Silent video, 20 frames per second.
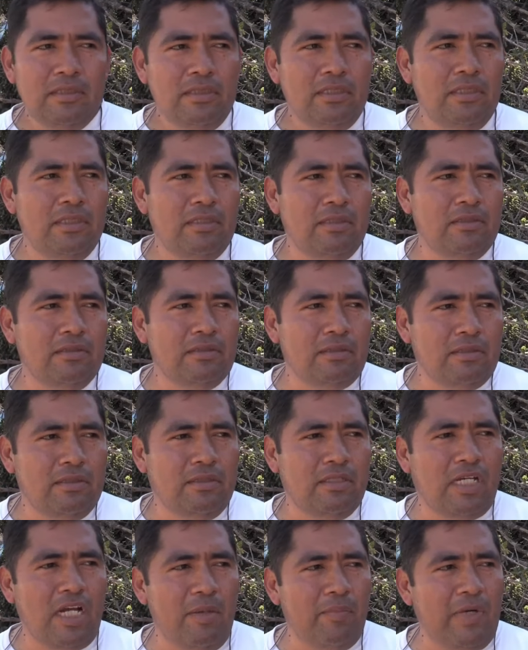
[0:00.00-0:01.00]
you know,
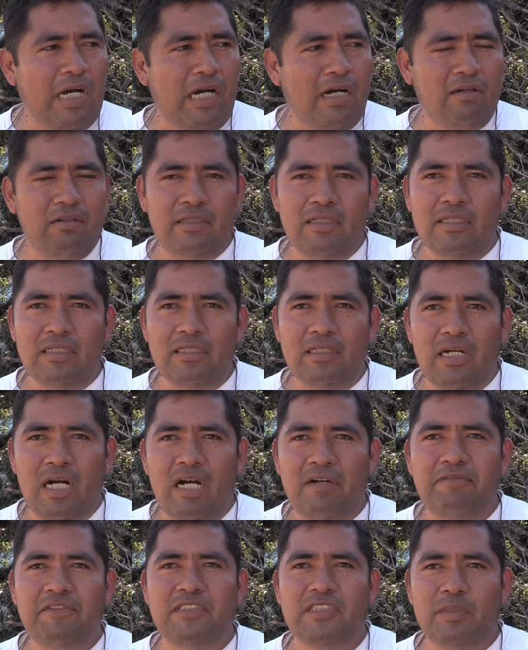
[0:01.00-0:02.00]
to come out and
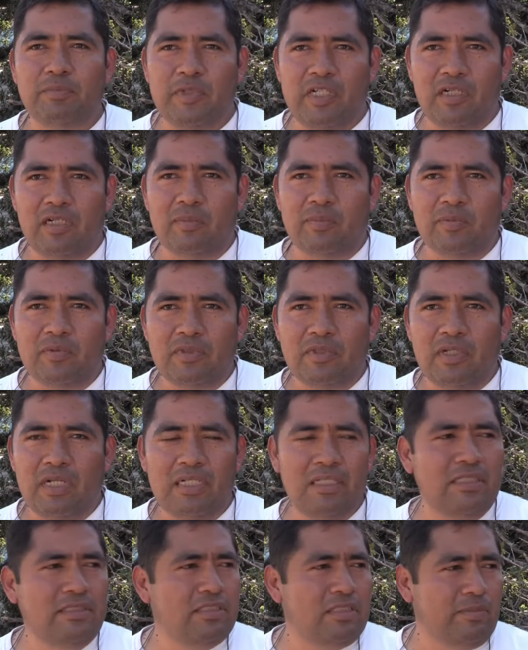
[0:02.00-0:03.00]
offer some help,
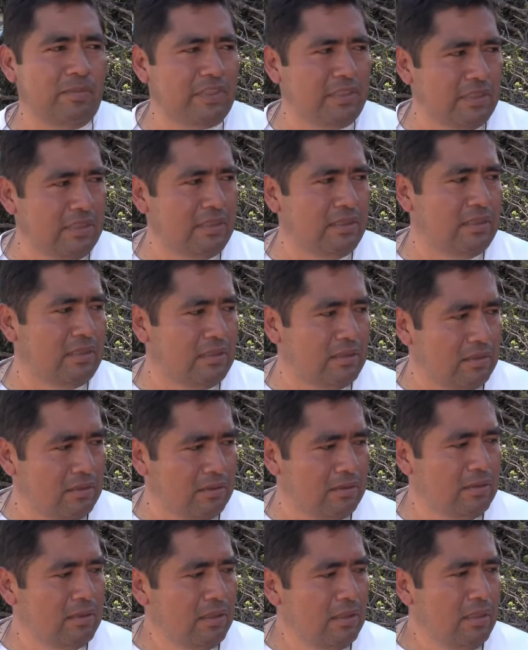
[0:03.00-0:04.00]
at least some assistance, or,